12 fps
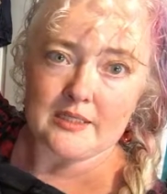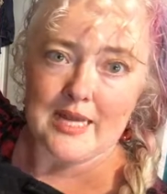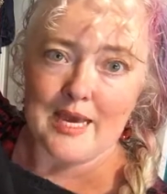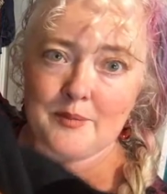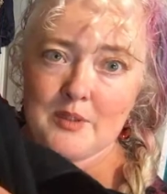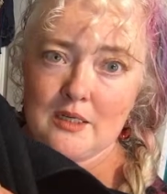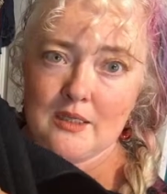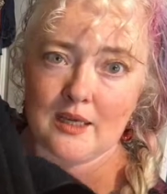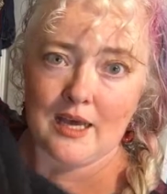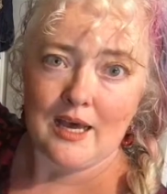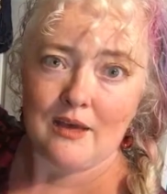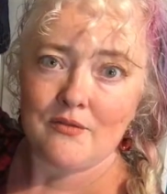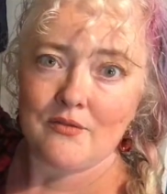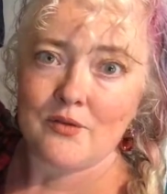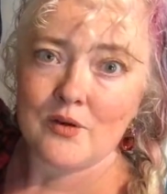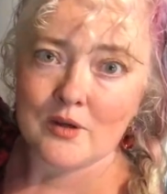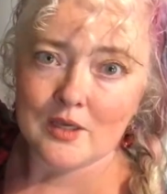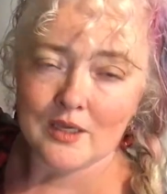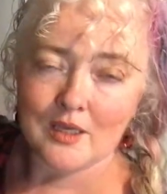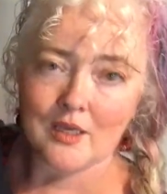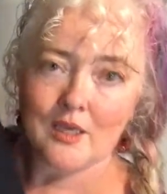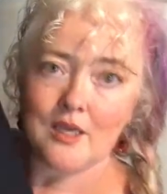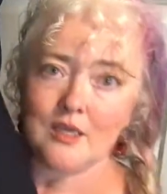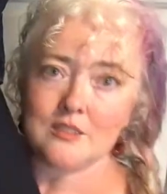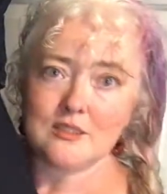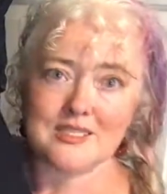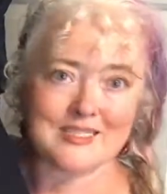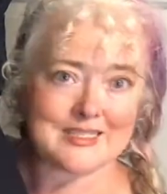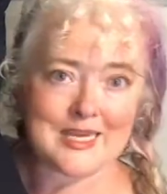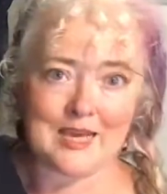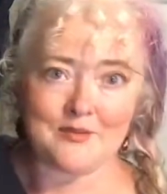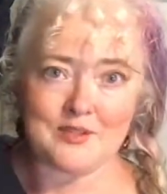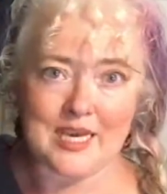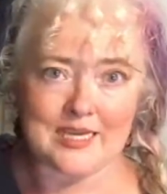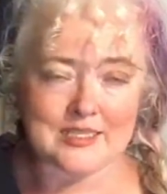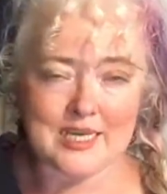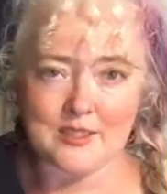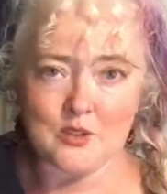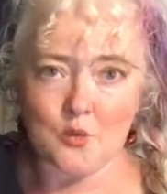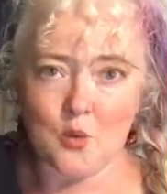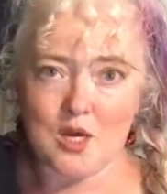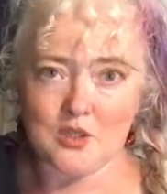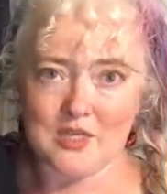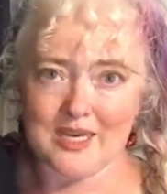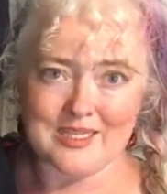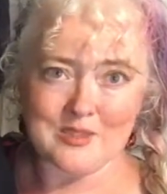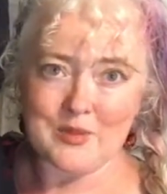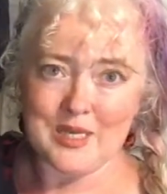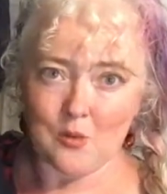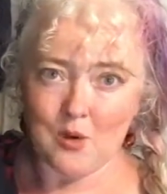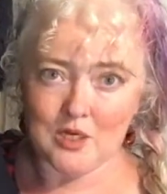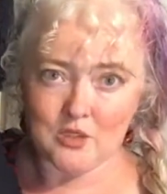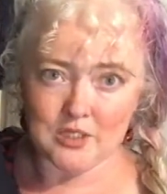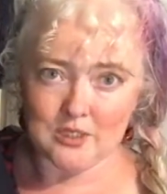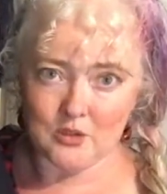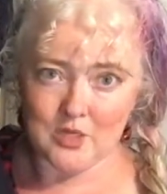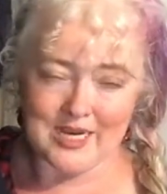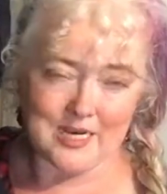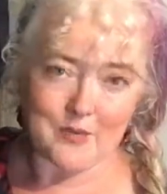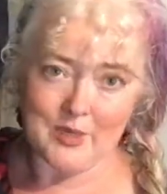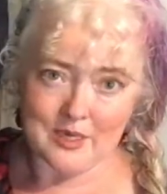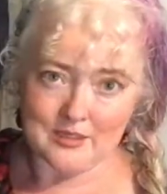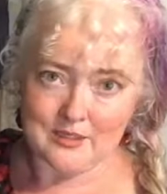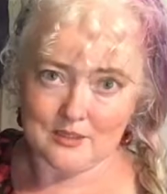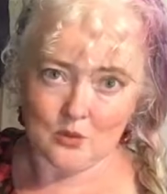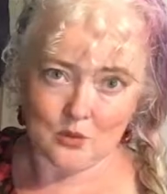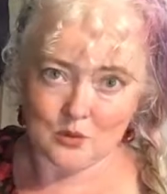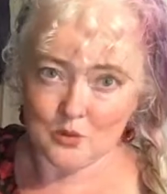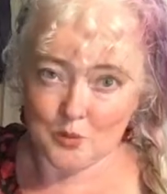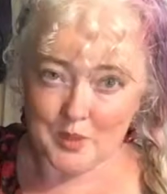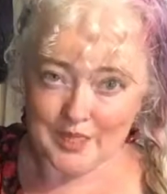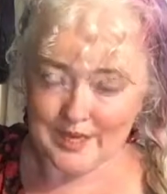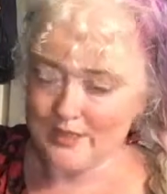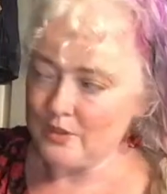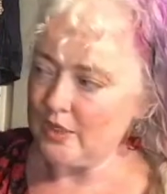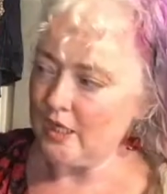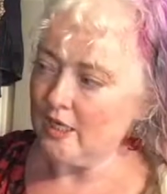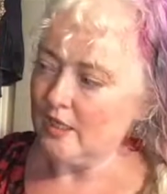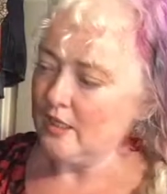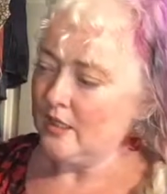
snaps on the cuff. Doesn't have size tags or wash tags, but I washed it and dried it because it's old school polyester.